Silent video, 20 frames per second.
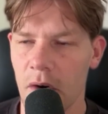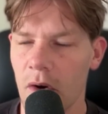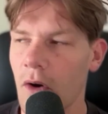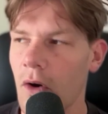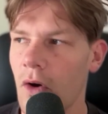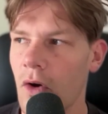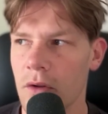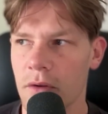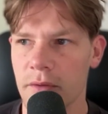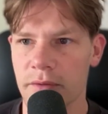
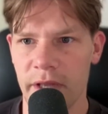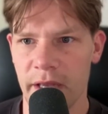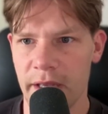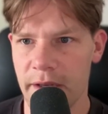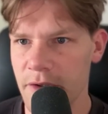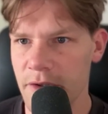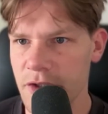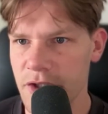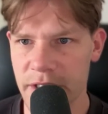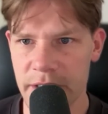all of the
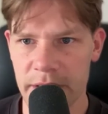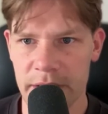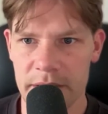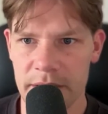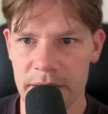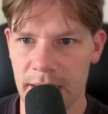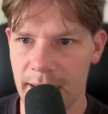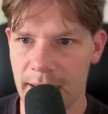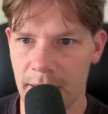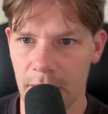energy
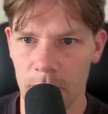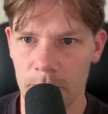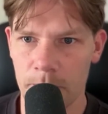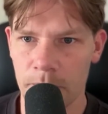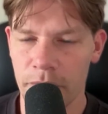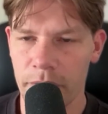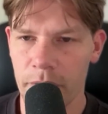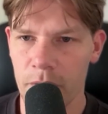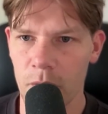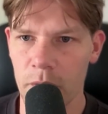out.
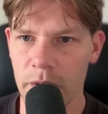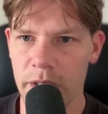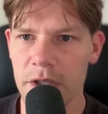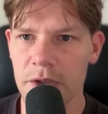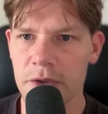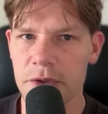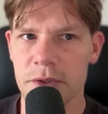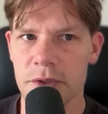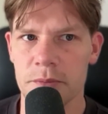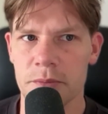We can
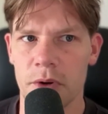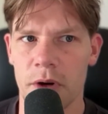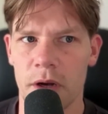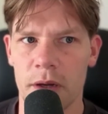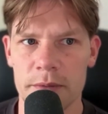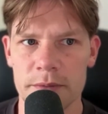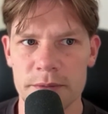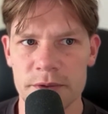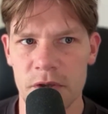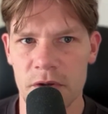do some
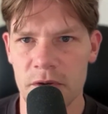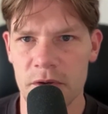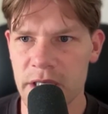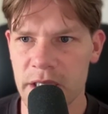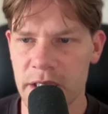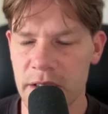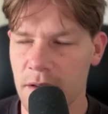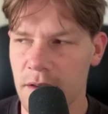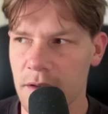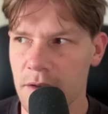problem
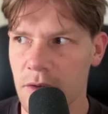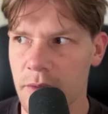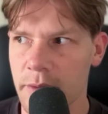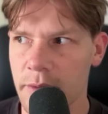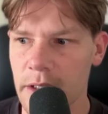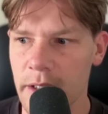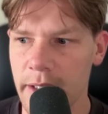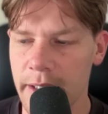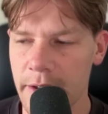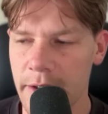solving a little
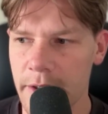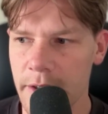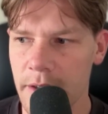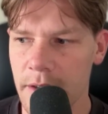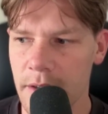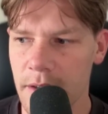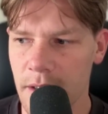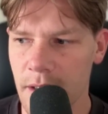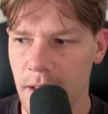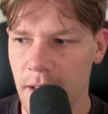bit
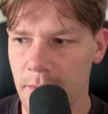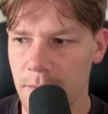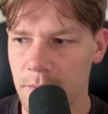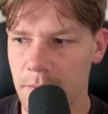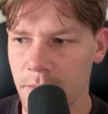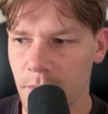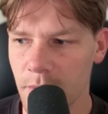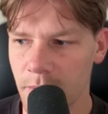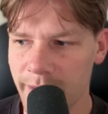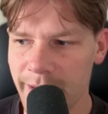later.
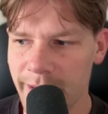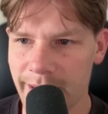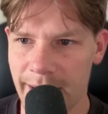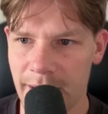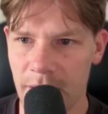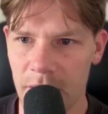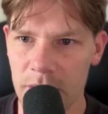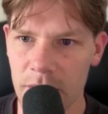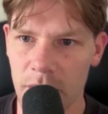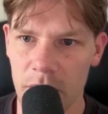But right
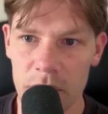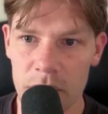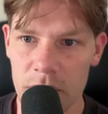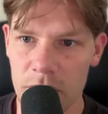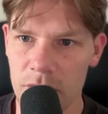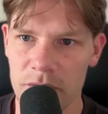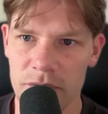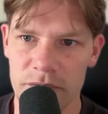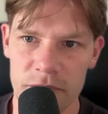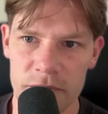now
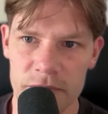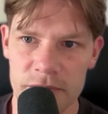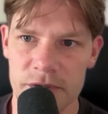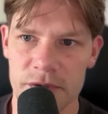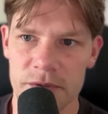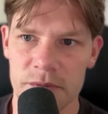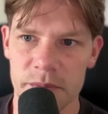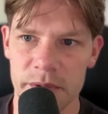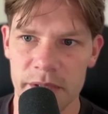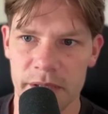unload
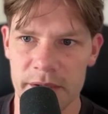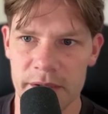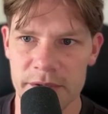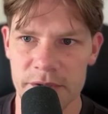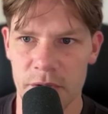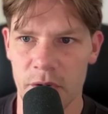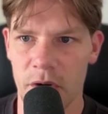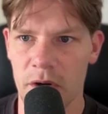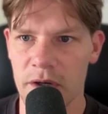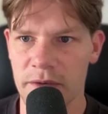first because
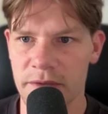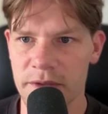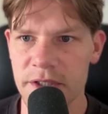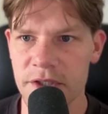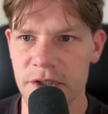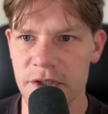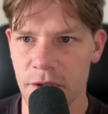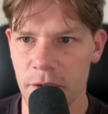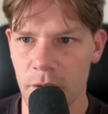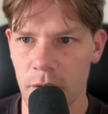your
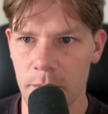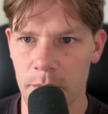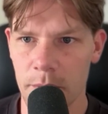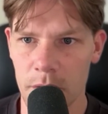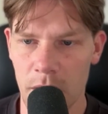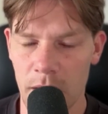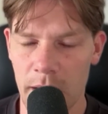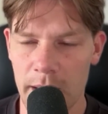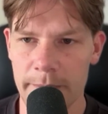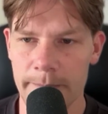RFD should go up a
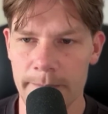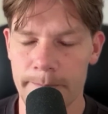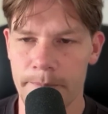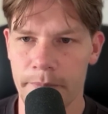lot